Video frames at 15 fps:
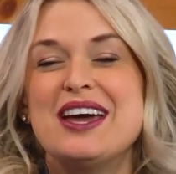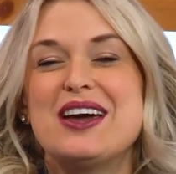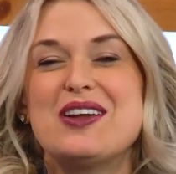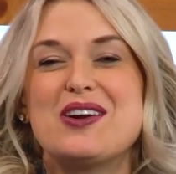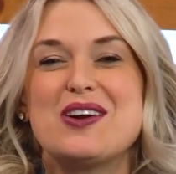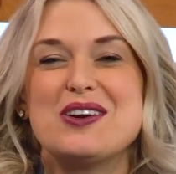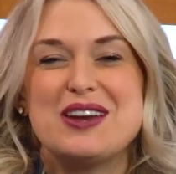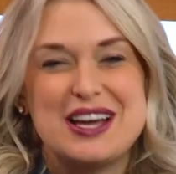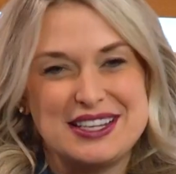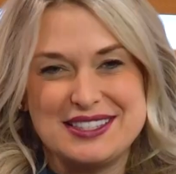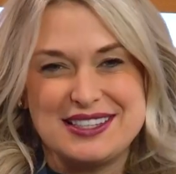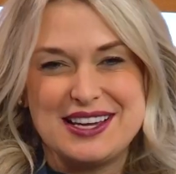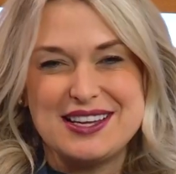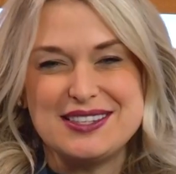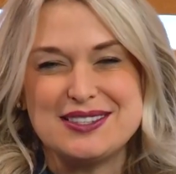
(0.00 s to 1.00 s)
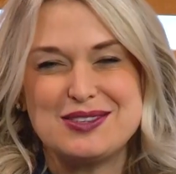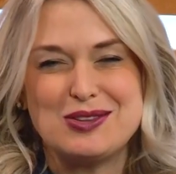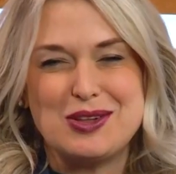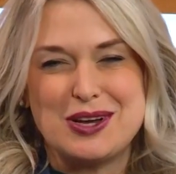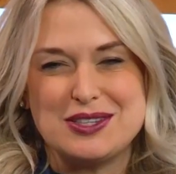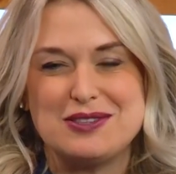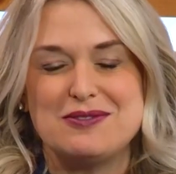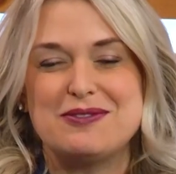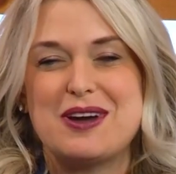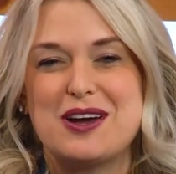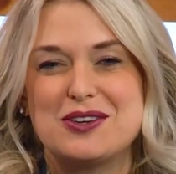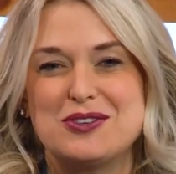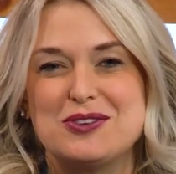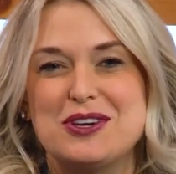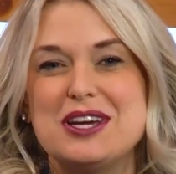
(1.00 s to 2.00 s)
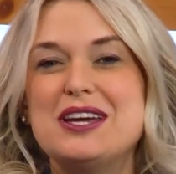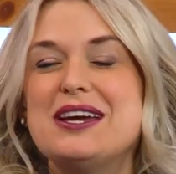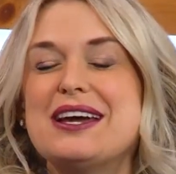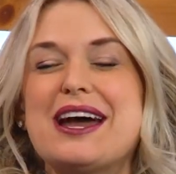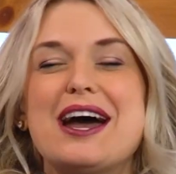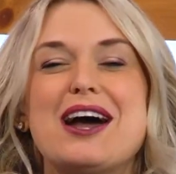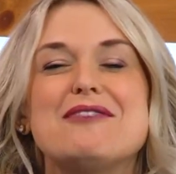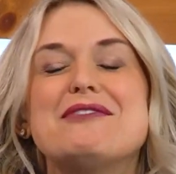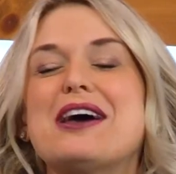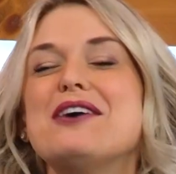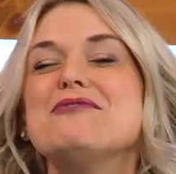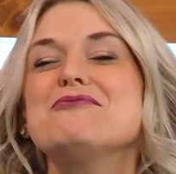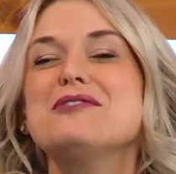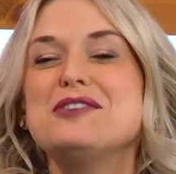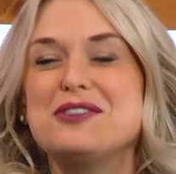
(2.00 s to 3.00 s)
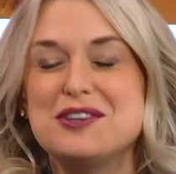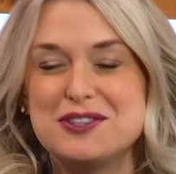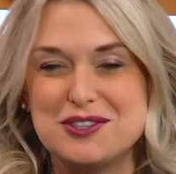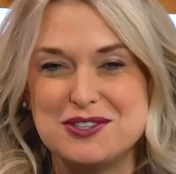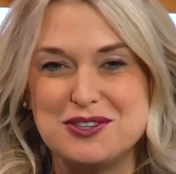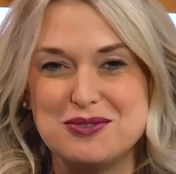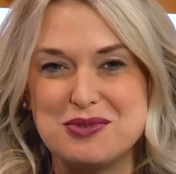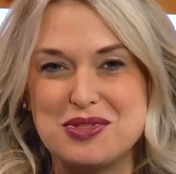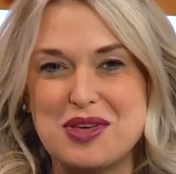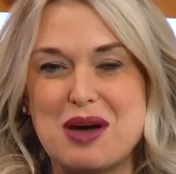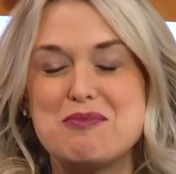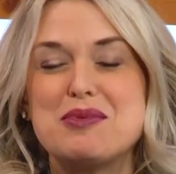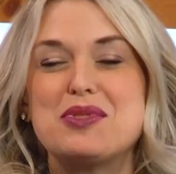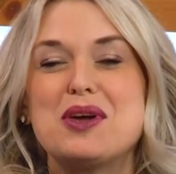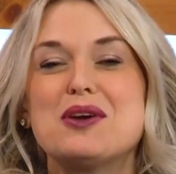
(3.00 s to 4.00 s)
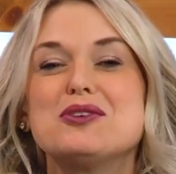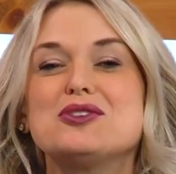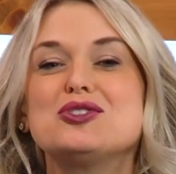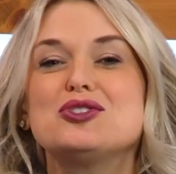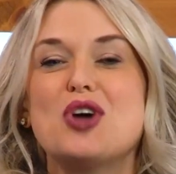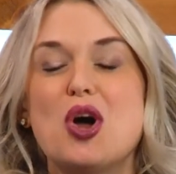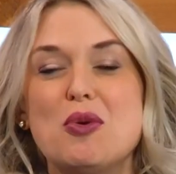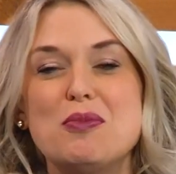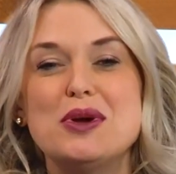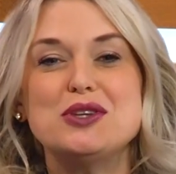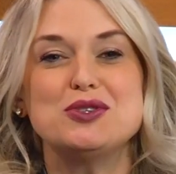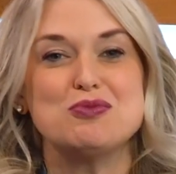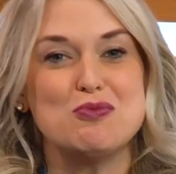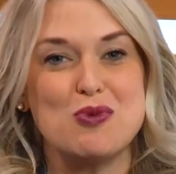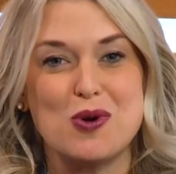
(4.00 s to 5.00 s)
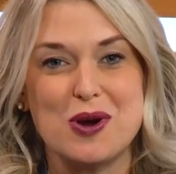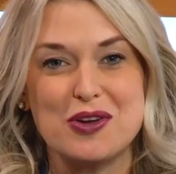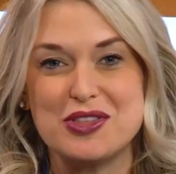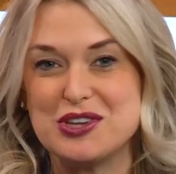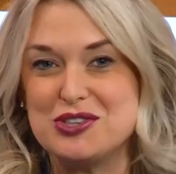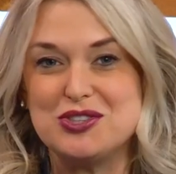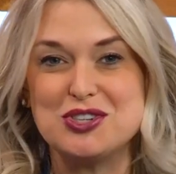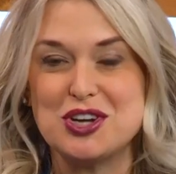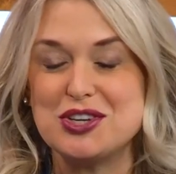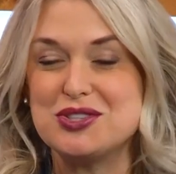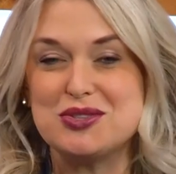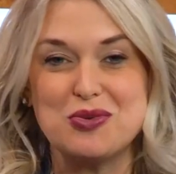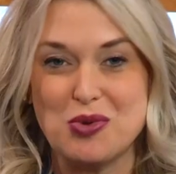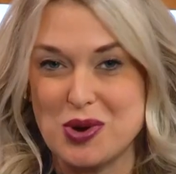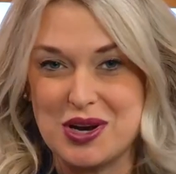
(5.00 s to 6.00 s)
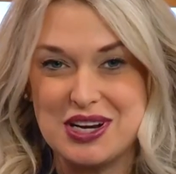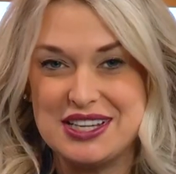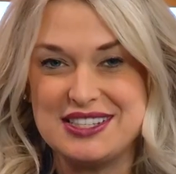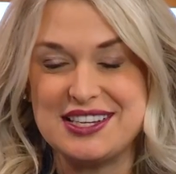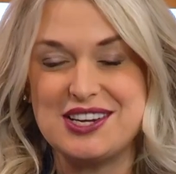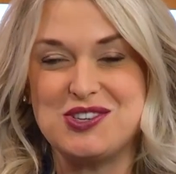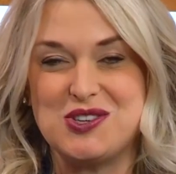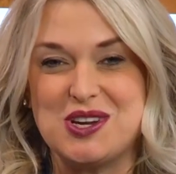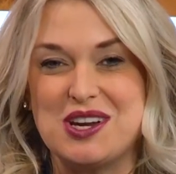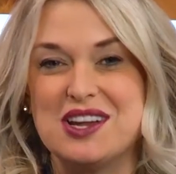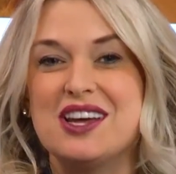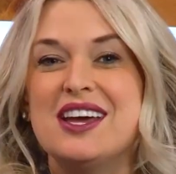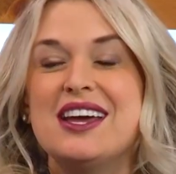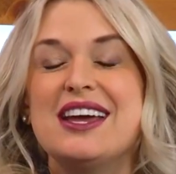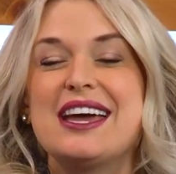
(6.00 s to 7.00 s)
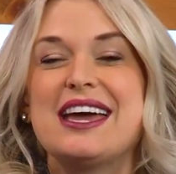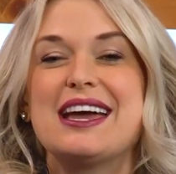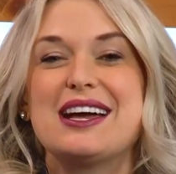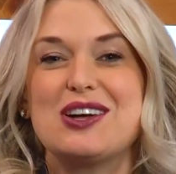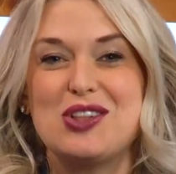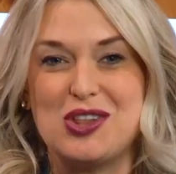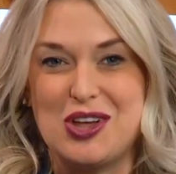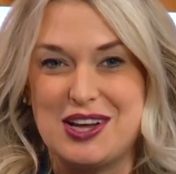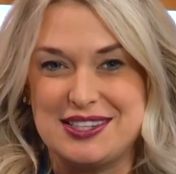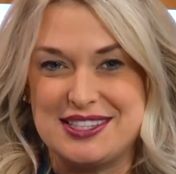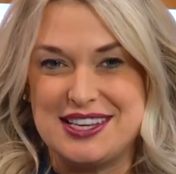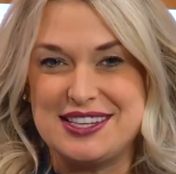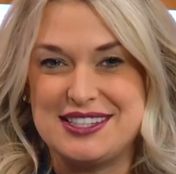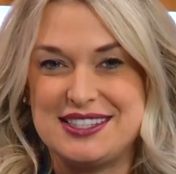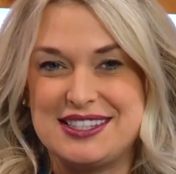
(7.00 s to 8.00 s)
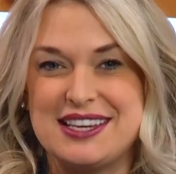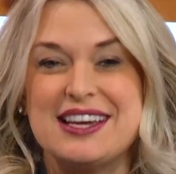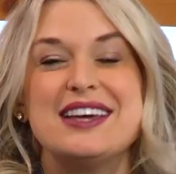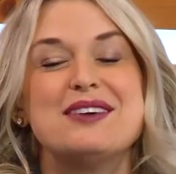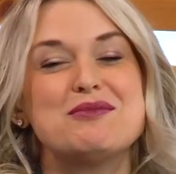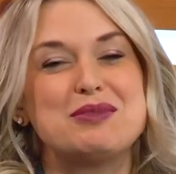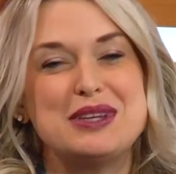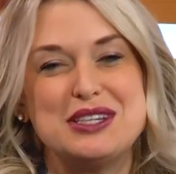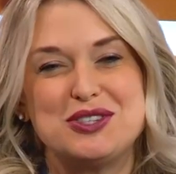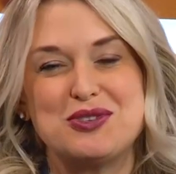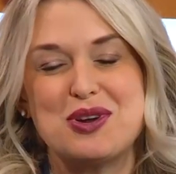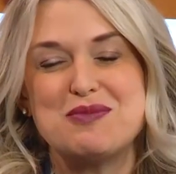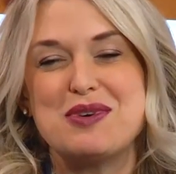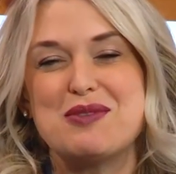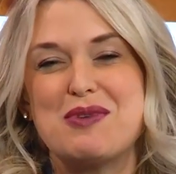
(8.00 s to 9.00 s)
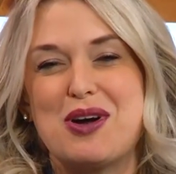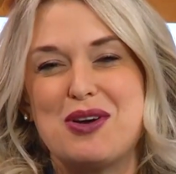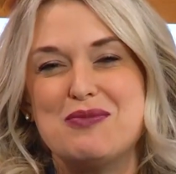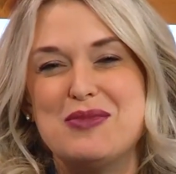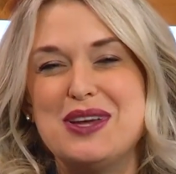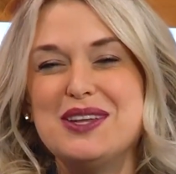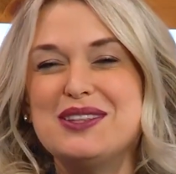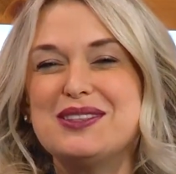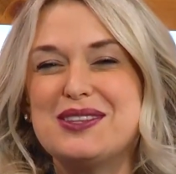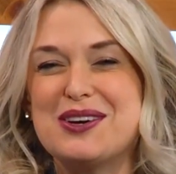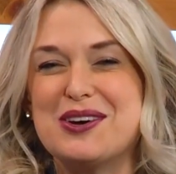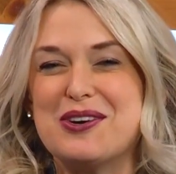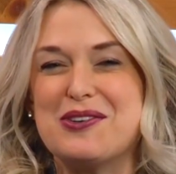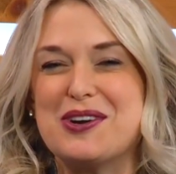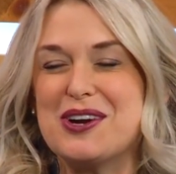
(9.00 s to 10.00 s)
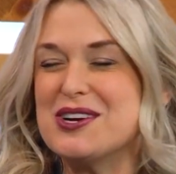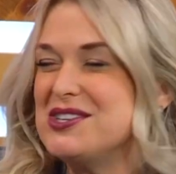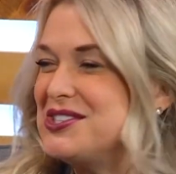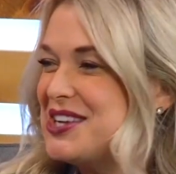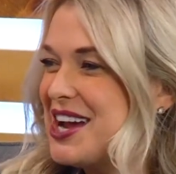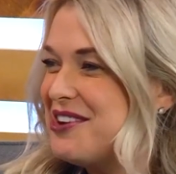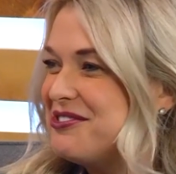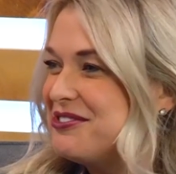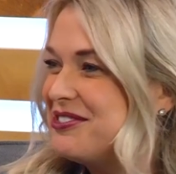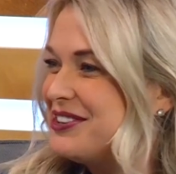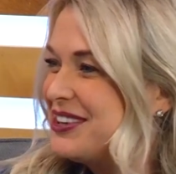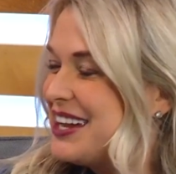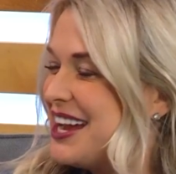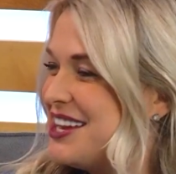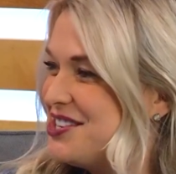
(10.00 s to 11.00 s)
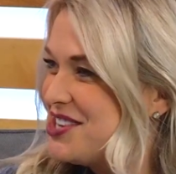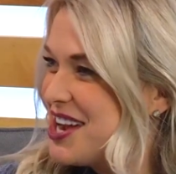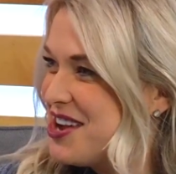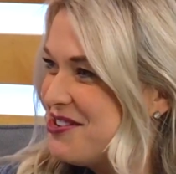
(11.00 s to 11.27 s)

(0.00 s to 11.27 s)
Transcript: And our next guest, Closet Factory, have everything to do with that, but they are so much more than just organization and closets. Please join me in welcoming the owner, Jeff. Hey, Jeff.